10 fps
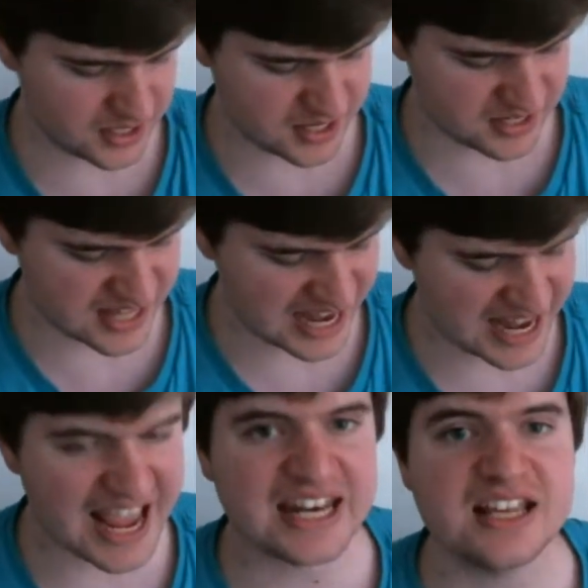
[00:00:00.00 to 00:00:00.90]
is that
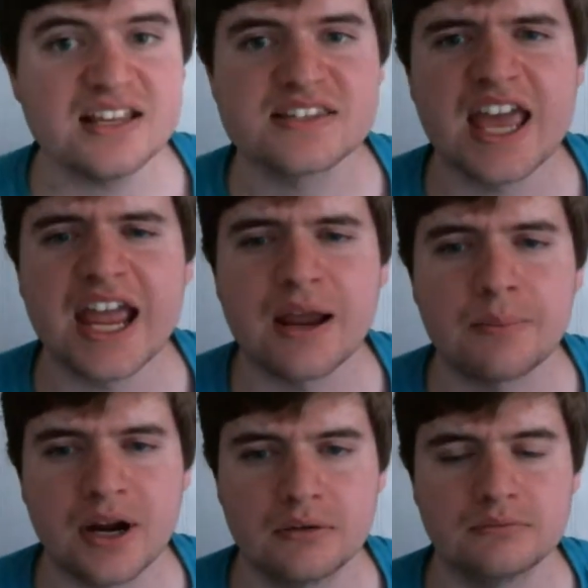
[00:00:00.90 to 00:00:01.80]
80s Care
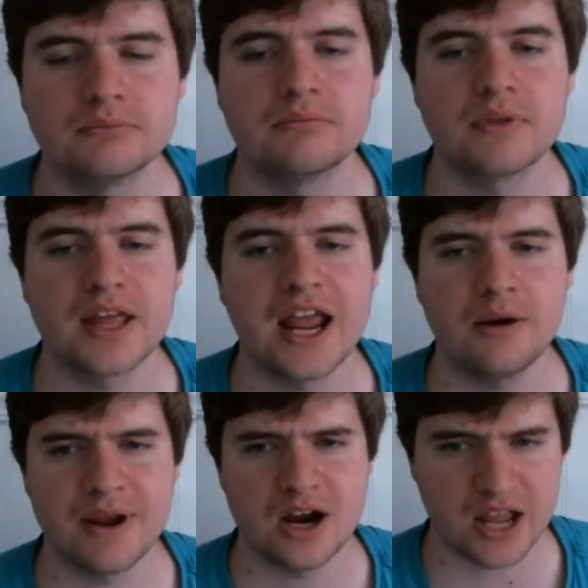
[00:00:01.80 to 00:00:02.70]
Bear,
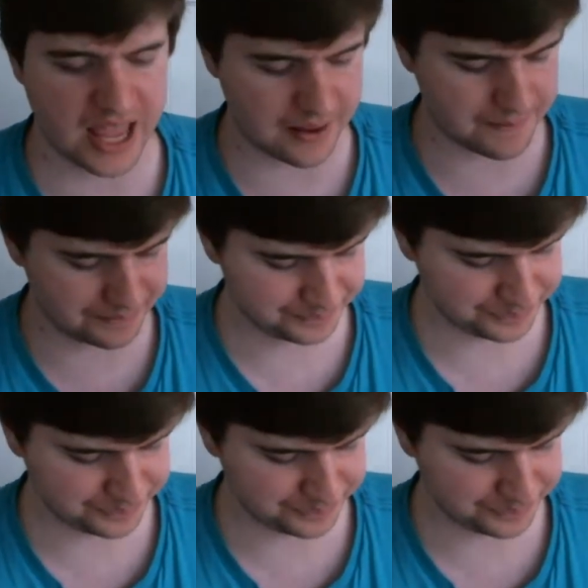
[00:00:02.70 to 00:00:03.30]
Care Bear game.